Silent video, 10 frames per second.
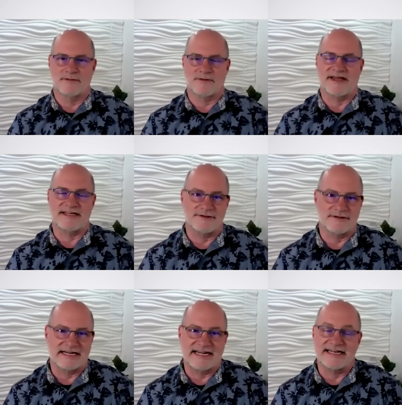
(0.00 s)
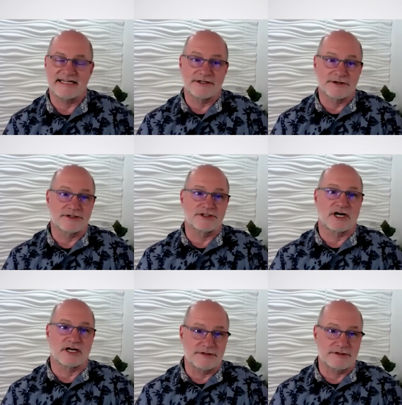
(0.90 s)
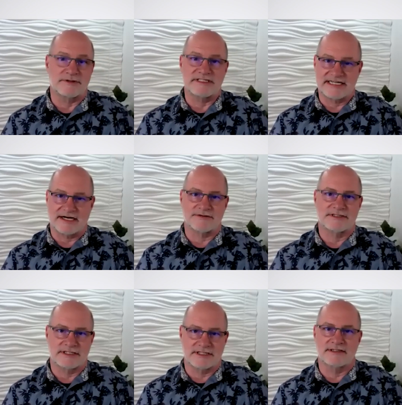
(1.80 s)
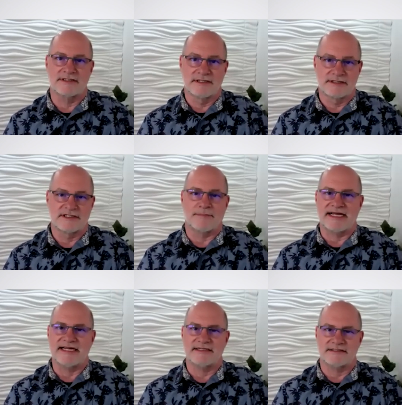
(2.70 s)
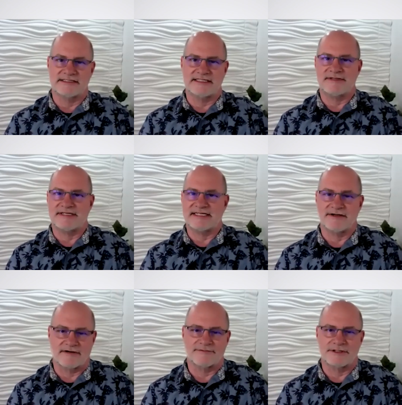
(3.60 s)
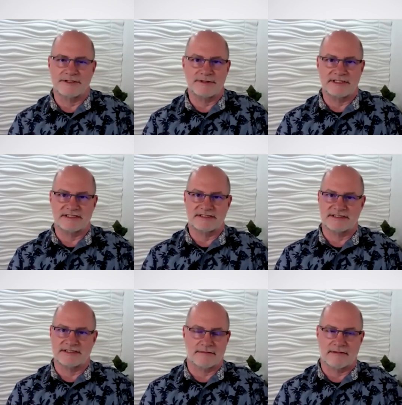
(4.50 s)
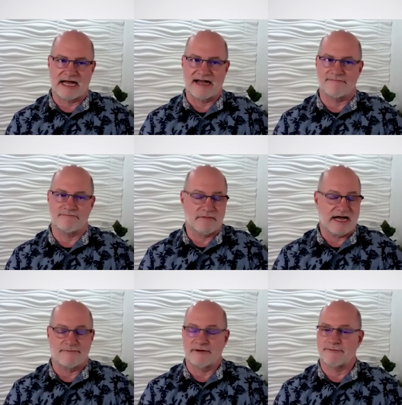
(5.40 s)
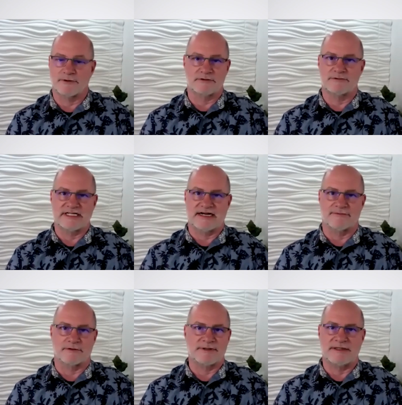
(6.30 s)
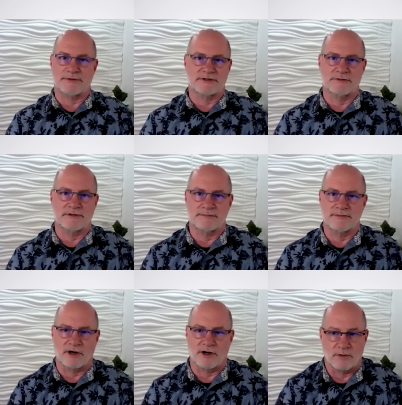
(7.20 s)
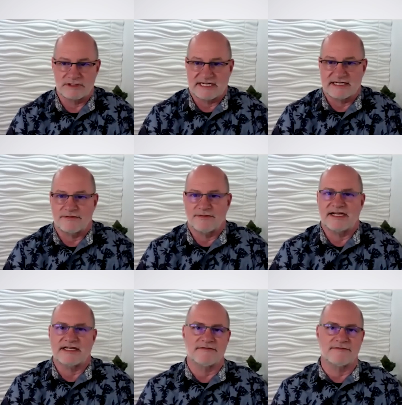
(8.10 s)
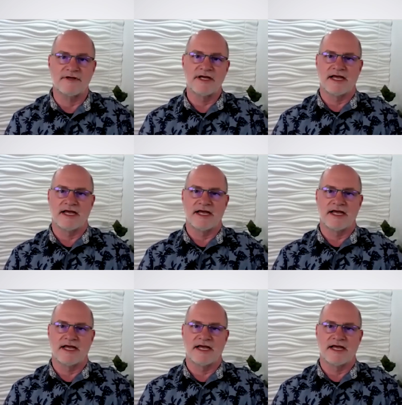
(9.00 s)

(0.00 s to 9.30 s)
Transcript: Well, thank you. And I can't encourage all of you to reach out to, to Mike and see what he can offer you because uh, I've, I've referred several people to him, all the ones I could think of,